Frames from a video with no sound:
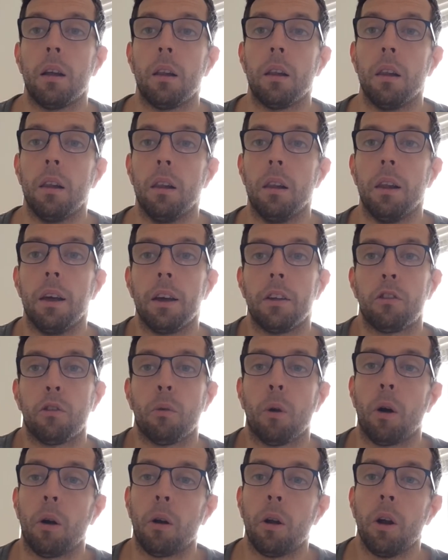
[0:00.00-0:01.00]
later
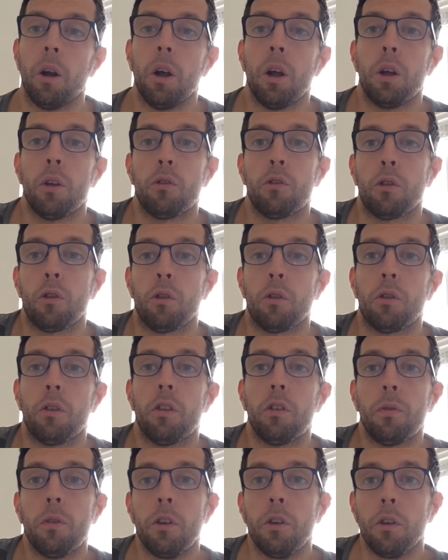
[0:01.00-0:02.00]
on. So
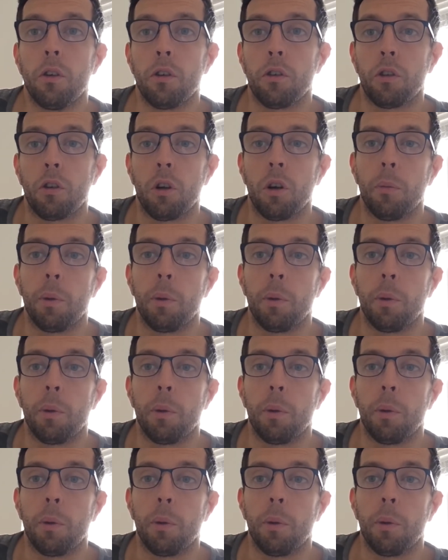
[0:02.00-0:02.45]
this video is going to